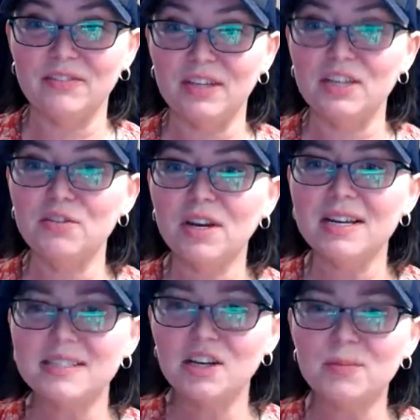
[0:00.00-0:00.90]
it. Can you guys
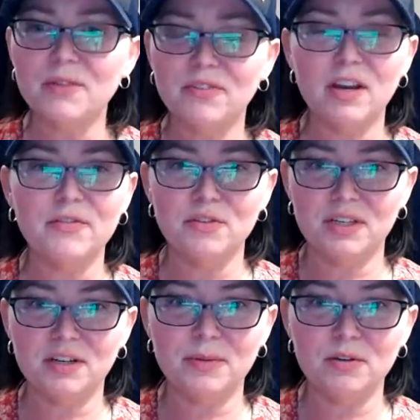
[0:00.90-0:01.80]
tell me if you can
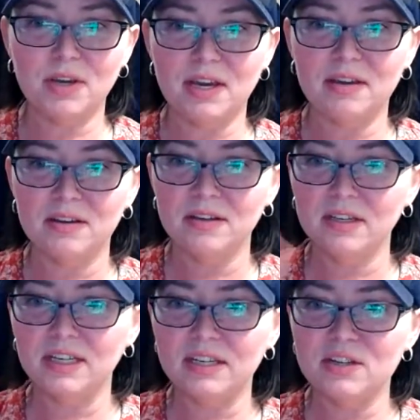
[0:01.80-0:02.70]
hear me okay?
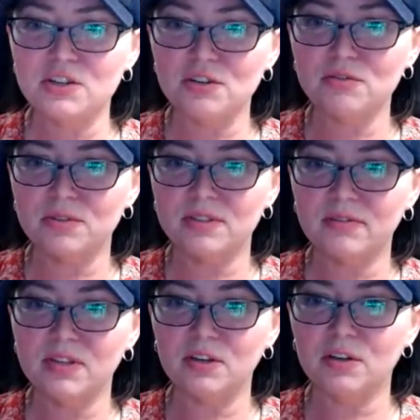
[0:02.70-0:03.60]
Any issues? Is
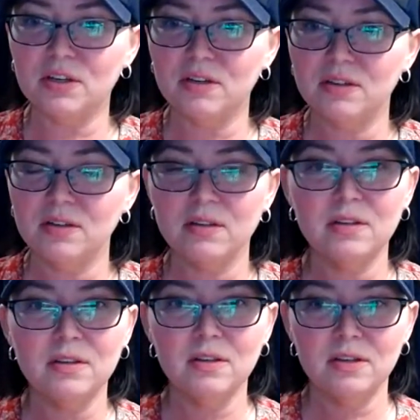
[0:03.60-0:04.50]
everything good?
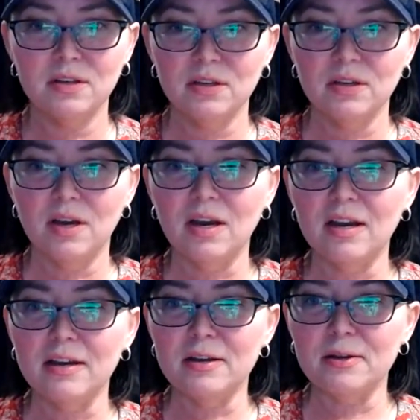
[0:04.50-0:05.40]

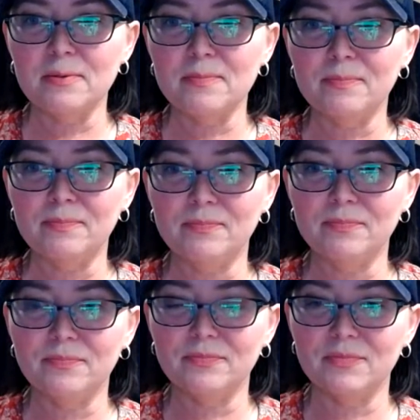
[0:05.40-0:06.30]

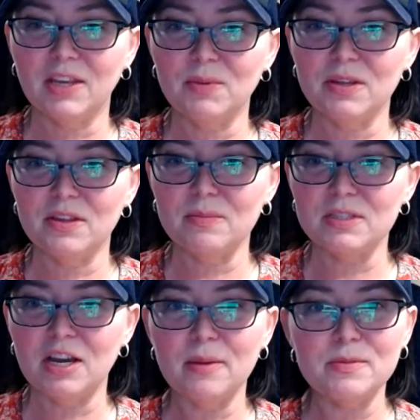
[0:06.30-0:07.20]
Give me a thumbs
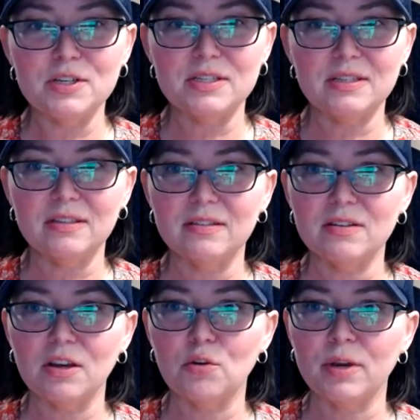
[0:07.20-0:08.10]
up. Just
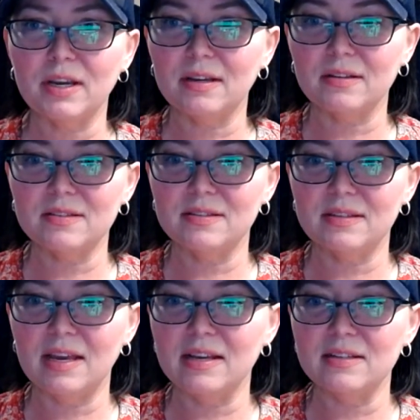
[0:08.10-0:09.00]
a quick
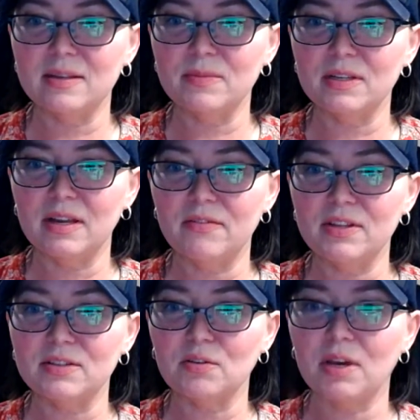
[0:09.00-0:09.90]
saying something that
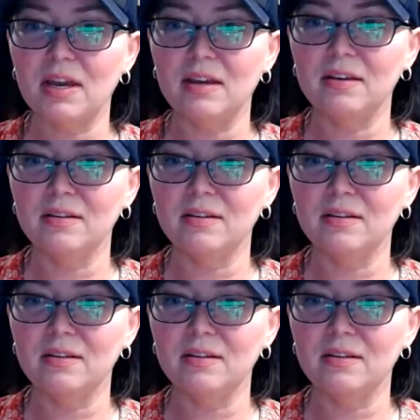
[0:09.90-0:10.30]
everything's okay.